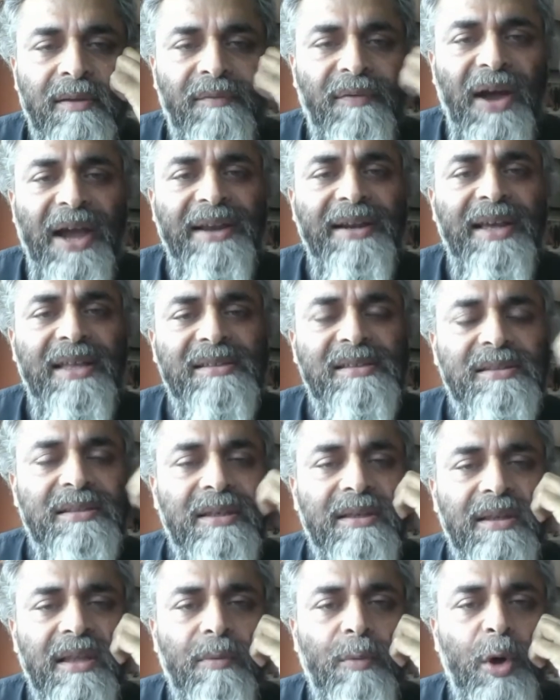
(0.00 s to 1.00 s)

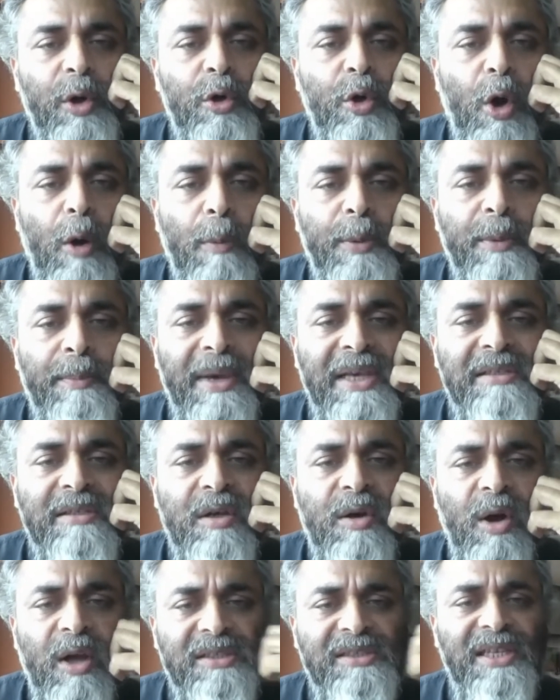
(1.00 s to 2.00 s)
Finance, they want to
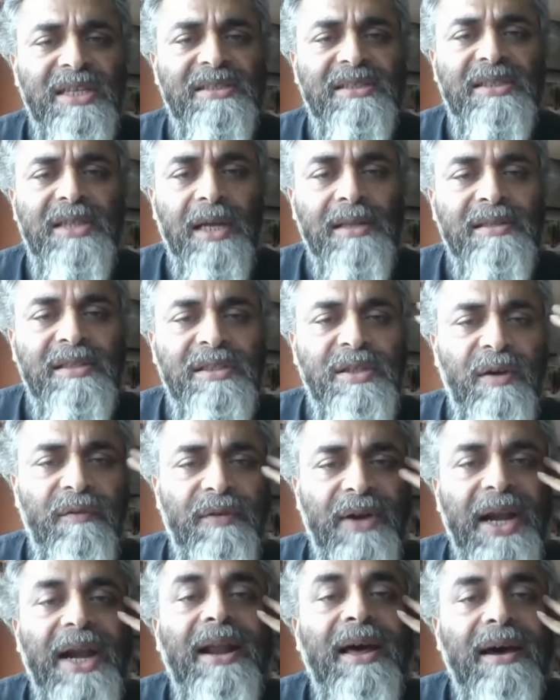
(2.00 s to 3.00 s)
optimize costs. There's tons
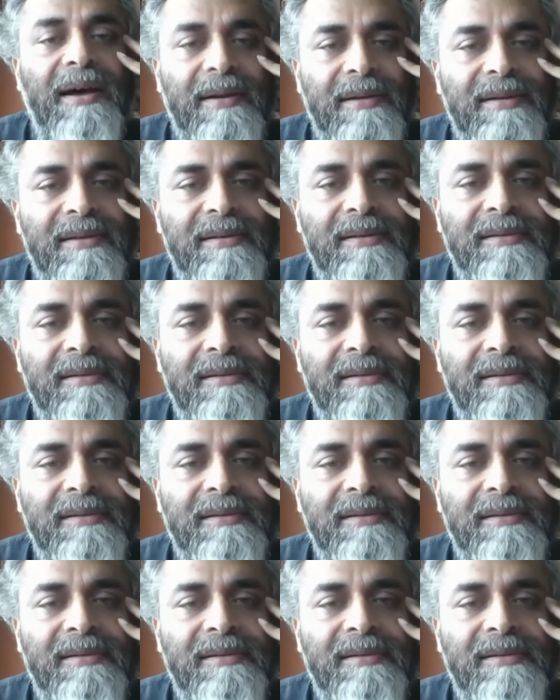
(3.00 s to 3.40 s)
of data.